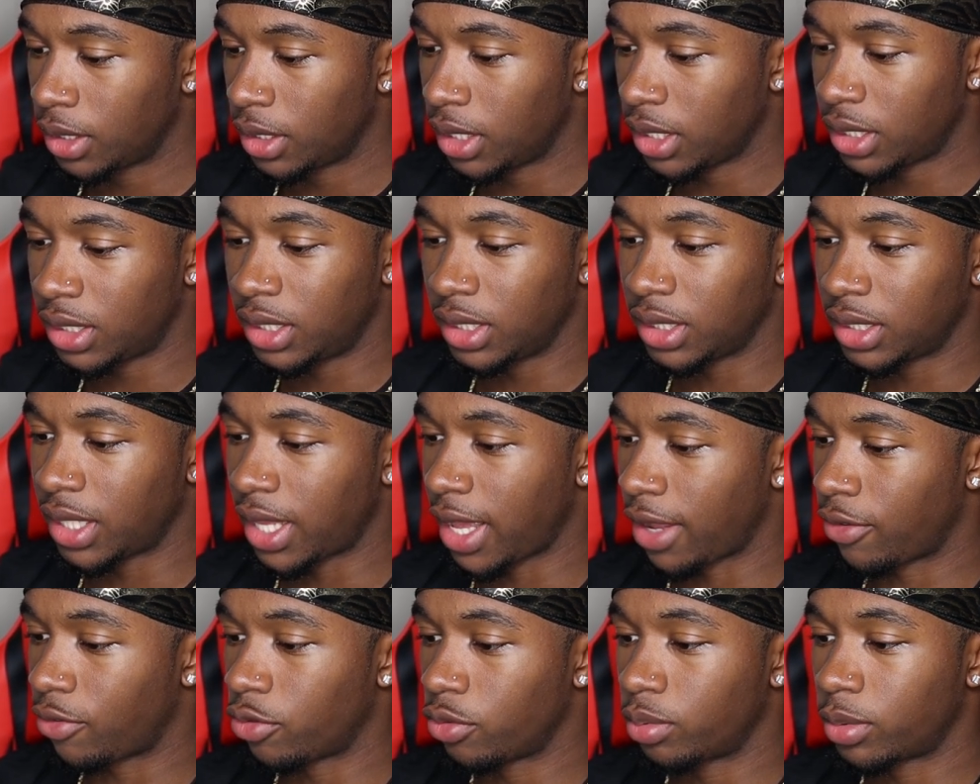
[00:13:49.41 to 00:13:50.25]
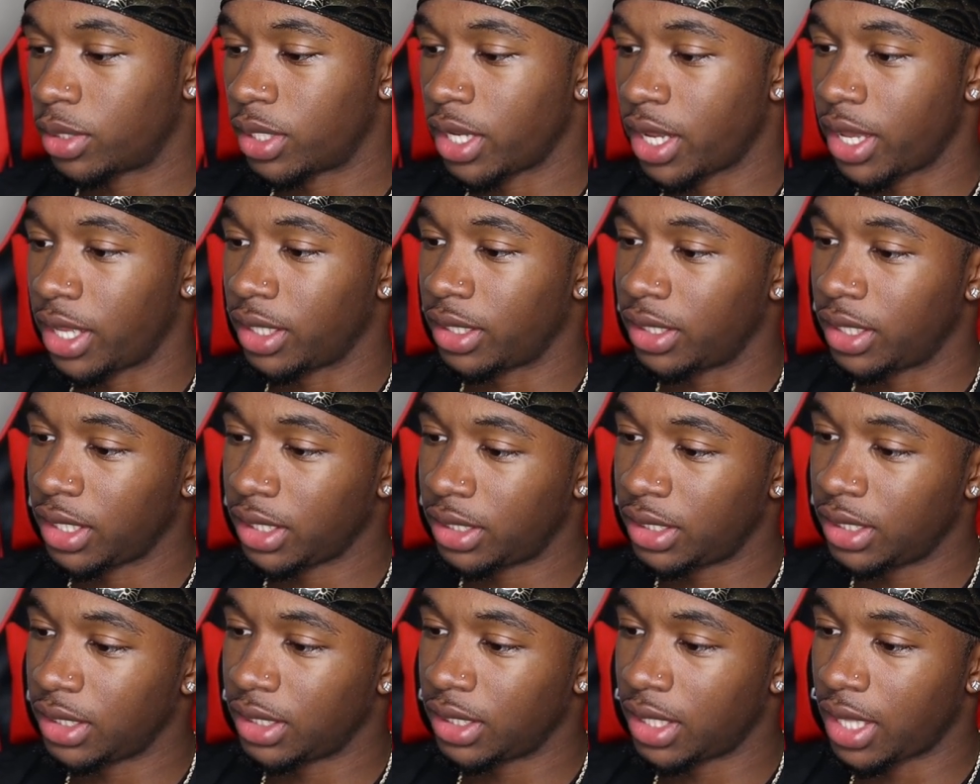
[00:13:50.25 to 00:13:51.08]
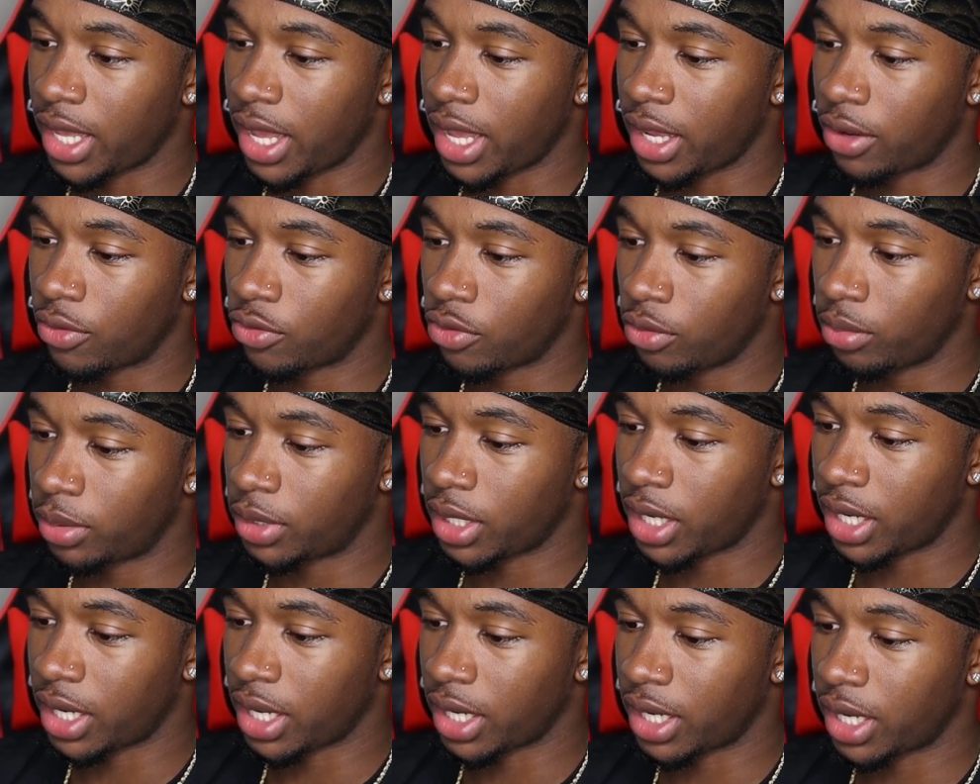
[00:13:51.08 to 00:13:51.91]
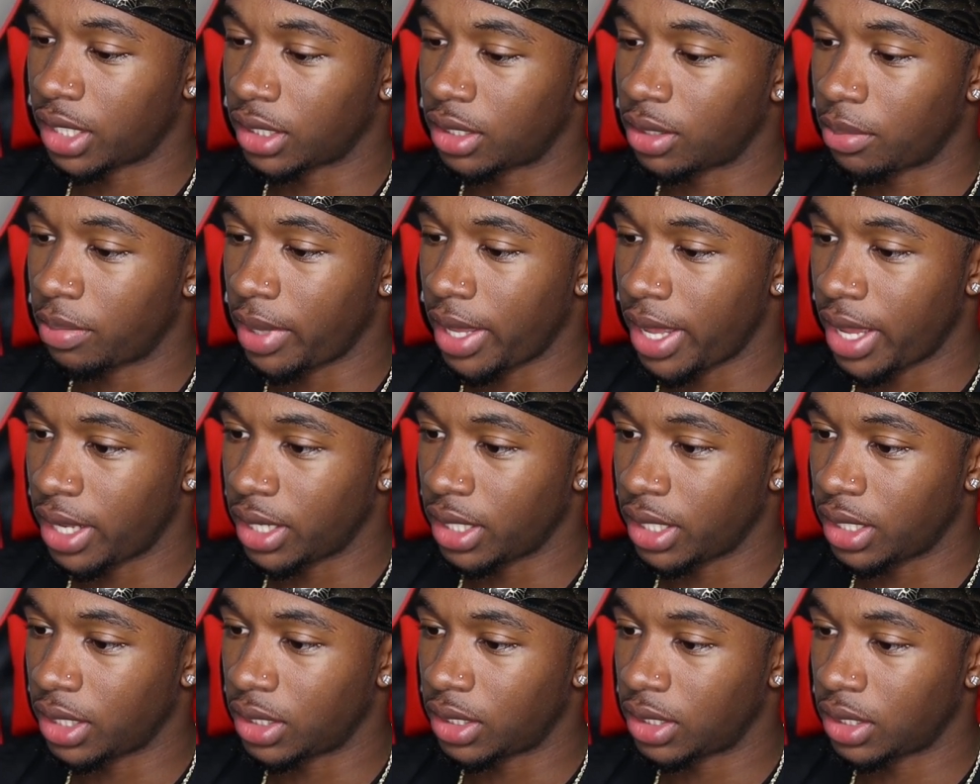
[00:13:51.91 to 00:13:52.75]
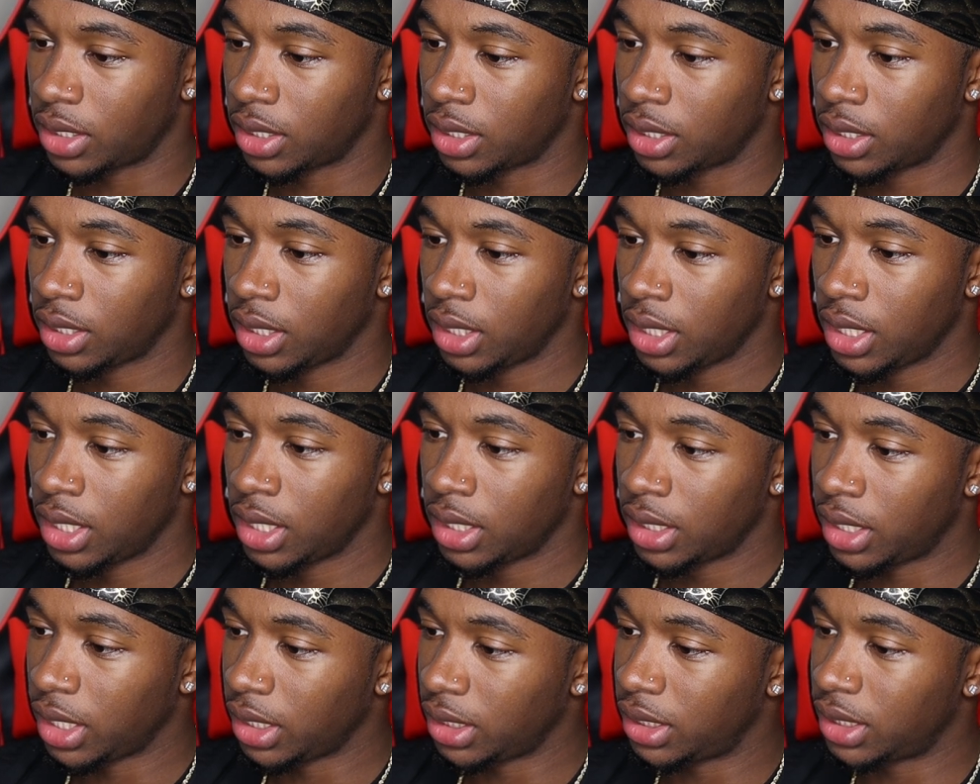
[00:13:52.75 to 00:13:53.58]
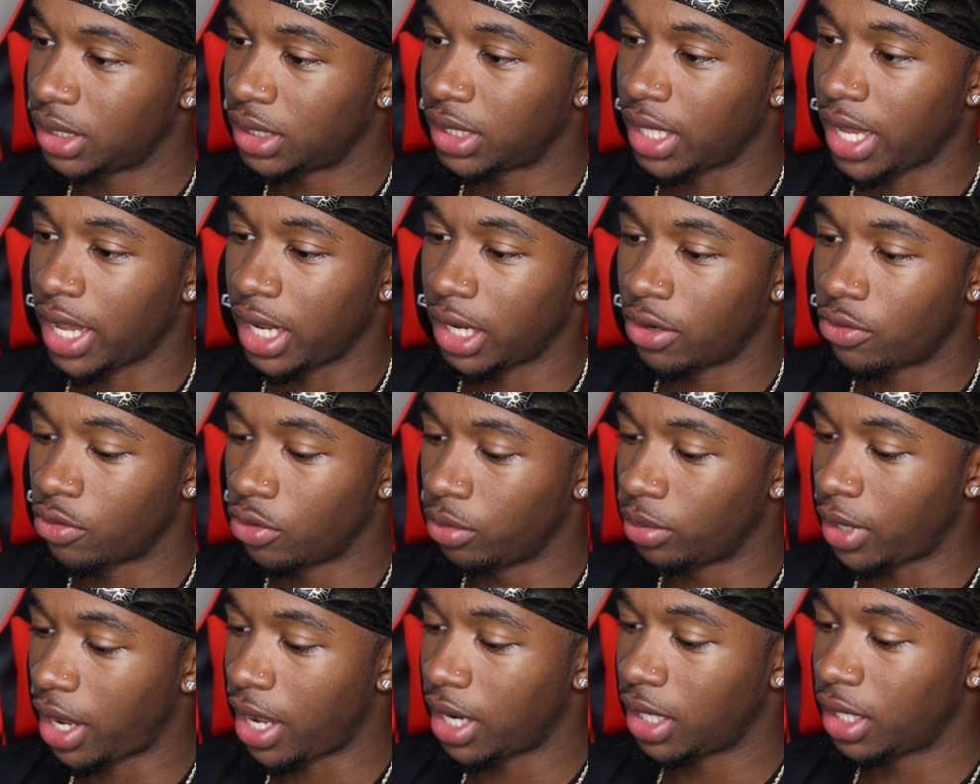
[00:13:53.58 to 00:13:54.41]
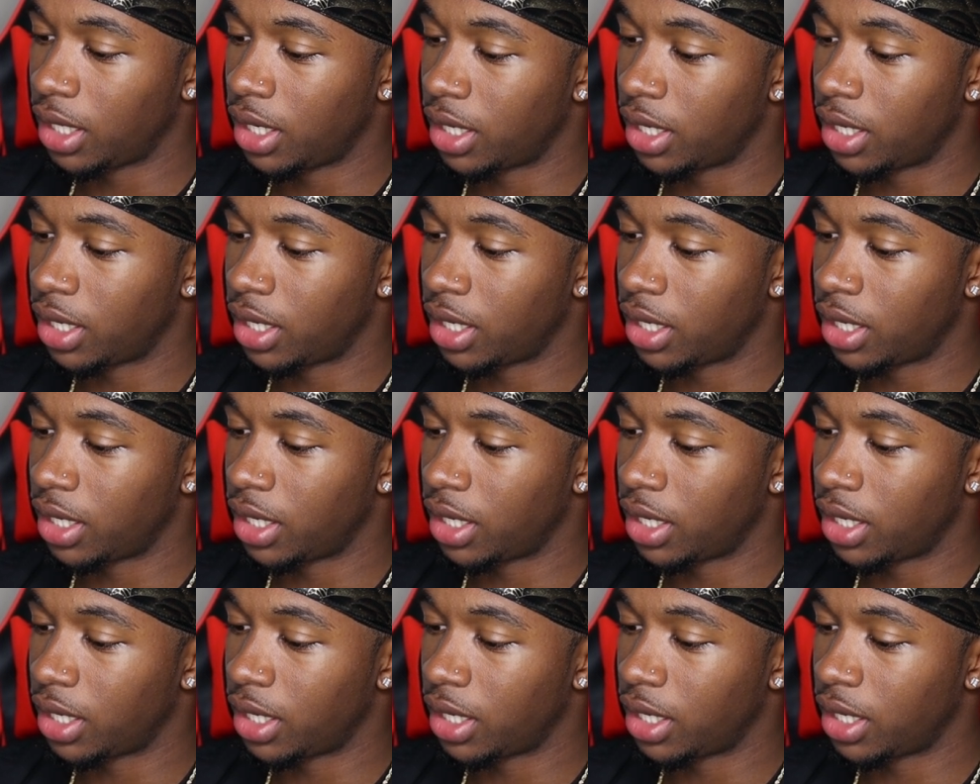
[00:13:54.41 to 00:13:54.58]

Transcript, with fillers: This is that group chat. This is that group chat that got the baddies. This is that group. I